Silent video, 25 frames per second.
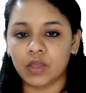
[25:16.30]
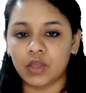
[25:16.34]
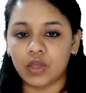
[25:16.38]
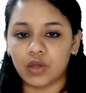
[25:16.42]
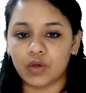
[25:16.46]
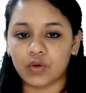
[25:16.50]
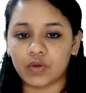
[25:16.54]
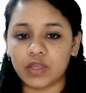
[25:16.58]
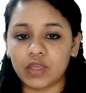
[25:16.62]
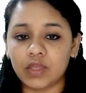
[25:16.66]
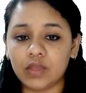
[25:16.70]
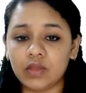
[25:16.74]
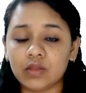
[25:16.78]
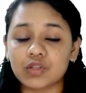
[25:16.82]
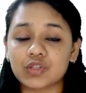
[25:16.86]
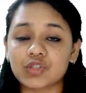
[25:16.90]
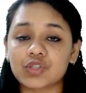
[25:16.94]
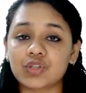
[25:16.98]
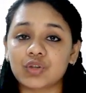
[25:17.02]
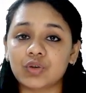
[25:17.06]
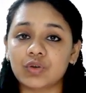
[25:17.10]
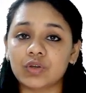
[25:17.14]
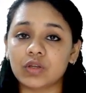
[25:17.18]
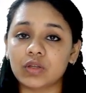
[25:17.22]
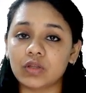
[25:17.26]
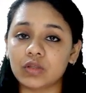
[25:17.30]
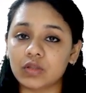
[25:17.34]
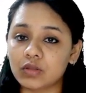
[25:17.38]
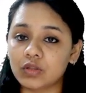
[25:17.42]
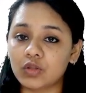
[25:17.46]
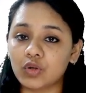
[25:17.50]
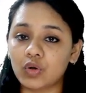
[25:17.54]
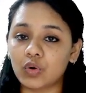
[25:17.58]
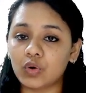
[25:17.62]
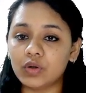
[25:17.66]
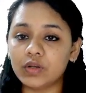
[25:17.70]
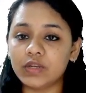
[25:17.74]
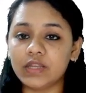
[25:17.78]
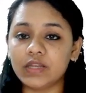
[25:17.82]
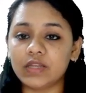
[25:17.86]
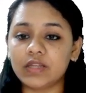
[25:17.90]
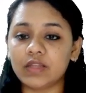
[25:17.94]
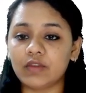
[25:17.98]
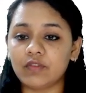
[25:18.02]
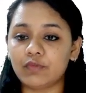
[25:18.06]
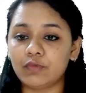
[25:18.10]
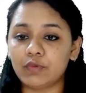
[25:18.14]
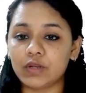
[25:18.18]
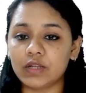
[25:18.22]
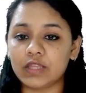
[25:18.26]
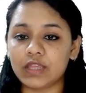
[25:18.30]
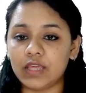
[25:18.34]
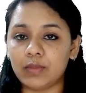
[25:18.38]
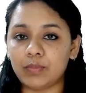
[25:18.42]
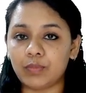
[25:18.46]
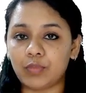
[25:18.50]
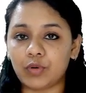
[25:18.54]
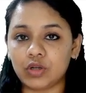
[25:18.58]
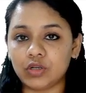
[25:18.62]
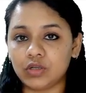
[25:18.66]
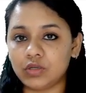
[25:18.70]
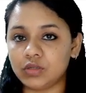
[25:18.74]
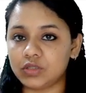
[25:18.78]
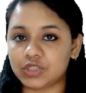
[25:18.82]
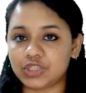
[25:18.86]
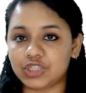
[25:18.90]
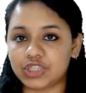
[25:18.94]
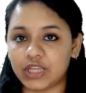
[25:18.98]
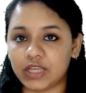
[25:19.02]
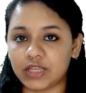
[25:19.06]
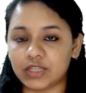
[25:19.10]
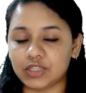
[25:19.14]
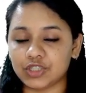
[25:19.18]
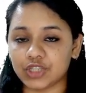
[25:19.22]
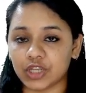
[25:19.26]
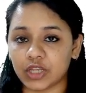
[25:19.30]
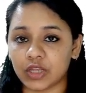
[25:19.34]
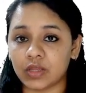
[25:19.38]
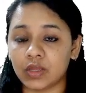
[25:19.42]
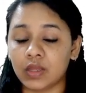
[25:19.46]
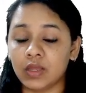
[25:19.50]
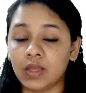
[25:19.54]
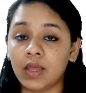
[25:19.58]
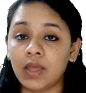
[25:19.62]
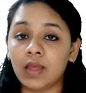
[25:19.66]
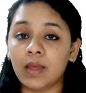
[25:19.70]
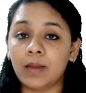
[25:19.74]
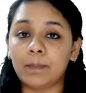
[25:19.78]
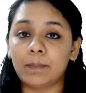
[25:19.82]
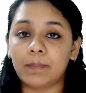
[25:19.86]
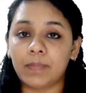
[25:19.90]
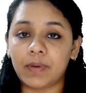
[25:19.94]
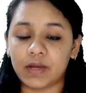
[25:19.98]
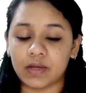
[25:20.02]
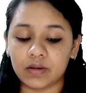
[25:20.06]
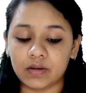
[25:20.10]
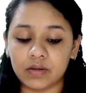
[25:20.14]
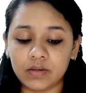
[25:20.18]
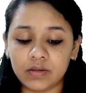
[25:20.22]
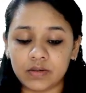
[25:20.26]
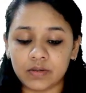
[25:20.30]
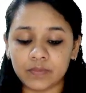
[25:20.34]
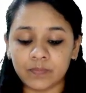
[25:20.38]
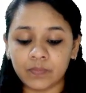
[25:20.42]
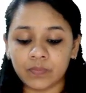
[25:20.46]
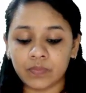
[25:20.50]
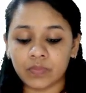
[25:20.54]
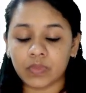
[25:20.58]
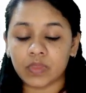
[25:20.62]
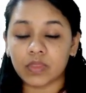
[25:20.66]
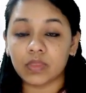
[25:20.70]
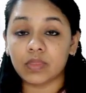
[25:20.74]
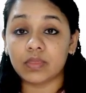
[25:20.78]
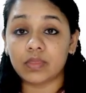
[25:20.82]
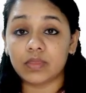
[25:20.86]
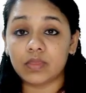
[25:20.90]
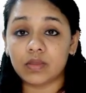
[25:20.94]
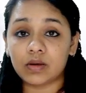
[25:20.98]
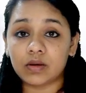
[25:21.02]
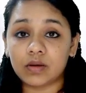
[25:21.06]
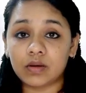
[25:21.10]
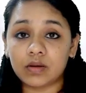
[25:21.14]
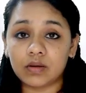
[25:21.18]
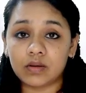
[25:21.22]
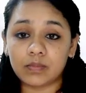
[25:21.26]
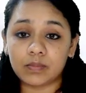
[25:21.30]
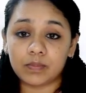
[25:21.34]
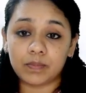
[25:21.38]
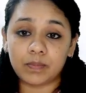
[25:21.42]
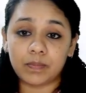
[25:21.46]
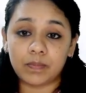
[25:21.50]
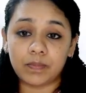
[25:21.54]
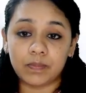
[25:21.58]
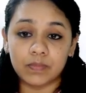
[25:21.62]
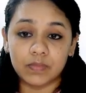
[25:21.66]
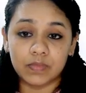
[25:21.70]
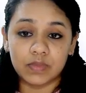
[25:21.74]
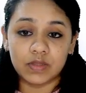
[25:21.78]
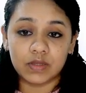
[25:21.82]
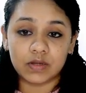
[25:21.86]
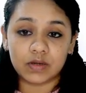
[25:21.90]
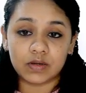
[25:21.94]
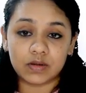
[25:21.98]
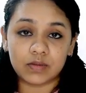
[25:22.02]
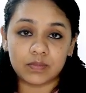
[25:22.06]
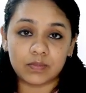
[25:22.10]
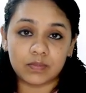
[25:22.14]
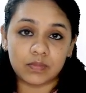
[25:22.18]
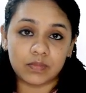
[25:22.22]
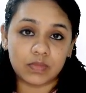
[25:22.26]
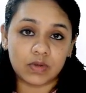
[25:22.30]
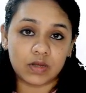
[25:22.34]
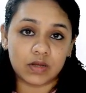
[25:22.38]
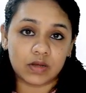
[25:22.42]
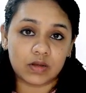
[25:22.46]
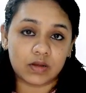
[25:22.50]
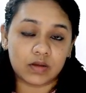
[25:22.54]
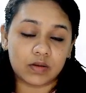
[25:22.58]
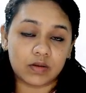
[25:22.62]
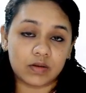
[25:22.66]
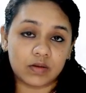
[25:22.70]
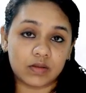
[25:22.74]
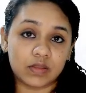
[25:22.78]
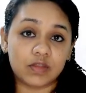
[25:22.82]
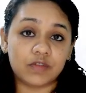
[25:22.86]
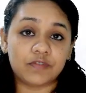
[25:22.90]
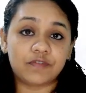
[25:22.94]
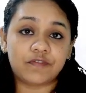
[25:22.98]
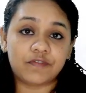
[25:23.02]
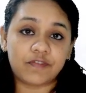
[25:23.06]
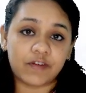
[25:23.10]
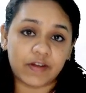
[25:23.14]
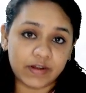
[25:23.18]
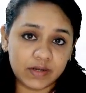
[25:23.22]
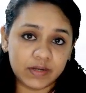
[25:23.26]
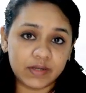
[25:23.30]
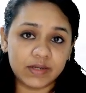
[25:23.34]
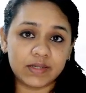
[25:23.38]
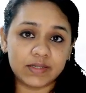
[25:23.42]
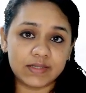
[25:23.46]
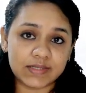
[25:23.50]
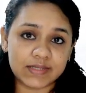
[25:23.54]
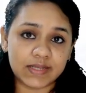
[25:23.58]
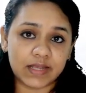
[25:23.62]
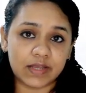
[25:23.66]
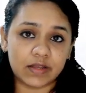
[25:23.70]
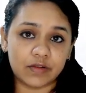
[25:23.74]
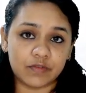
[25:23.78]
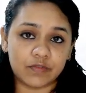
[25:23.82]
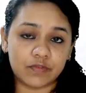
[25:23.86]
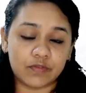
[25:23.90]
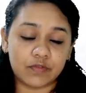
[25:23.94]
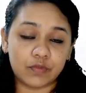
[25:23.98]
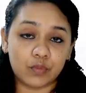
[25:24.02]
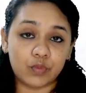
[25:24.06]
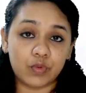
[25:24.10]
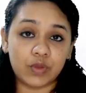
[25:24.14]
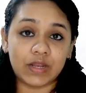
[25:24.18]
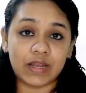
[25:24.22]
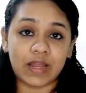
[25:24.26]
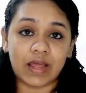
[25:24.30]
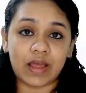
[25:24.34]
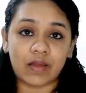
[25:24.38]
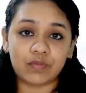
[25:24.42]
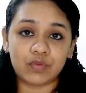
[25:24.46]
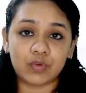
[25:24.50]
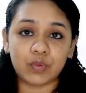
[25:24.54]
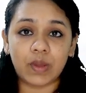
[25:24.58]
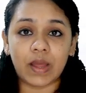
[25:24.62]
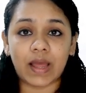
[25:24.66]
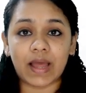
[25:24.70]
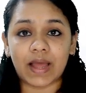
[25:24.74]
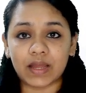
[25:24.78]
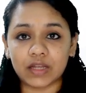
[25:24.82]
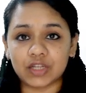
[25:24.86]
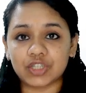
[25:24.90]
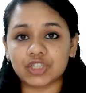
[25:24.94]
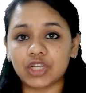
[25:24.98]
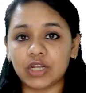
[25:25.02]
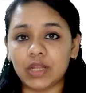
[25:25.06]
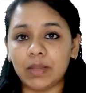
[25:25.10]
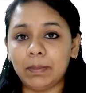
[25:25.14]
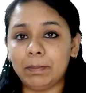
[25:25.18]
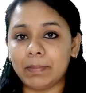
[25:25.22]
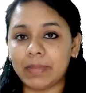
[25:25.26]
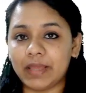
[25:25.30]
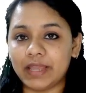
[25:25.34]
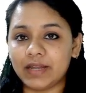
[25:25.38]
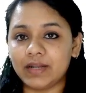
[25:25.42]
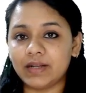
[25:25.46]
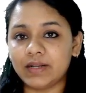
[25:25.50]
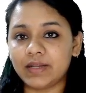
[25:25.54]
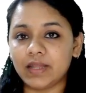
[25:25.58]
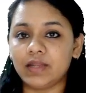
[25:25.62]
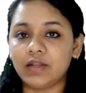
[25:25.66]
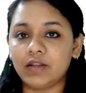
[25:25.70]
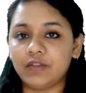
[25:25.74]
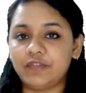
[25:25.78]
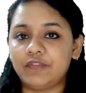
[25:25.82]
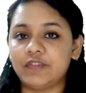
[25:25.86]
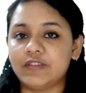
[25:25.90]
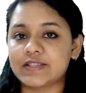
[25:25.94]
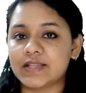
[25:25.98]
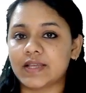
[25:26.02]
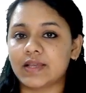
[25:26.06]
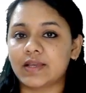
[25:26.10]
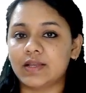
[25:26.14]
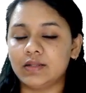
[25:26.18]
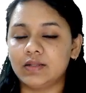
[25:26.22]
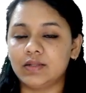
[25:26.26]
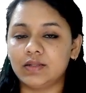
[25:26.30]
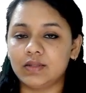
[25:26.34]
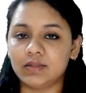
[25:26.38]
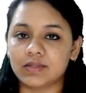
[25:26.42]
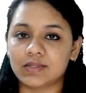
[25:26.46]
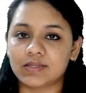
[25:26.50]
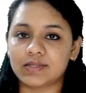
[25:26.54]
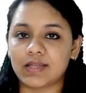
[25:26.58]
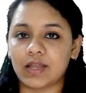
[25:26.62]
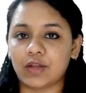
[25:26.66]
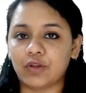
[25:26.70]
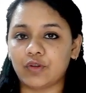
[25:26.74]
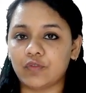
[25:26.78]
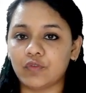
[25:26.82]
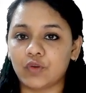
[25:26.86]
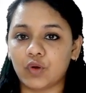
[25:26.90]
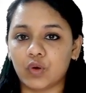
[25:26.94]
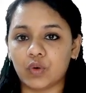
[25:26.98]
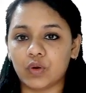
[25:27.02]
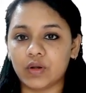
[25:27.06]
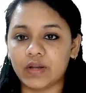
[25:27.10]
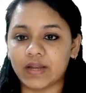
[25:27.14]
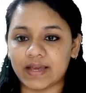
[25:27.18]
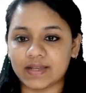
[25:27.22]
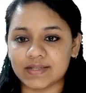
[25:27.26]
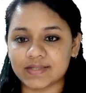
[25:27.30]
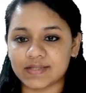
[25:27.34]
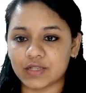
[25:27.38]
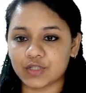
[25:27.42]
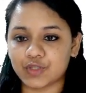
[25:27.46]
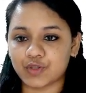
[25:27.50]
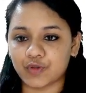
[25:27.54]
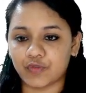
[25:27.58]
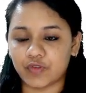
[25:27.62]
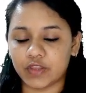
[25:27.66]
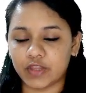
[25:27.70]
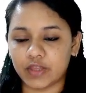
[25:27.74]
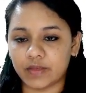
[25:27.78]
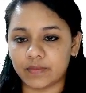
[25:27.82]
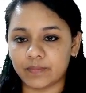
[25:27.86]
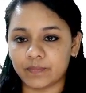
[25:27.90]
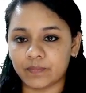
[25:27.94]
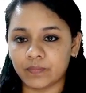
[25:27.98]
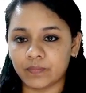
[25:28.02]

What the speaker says: Okay, so gold ETF will keep on changing, but the the fund itself will have to actually maintain a physical set of gold assets over there,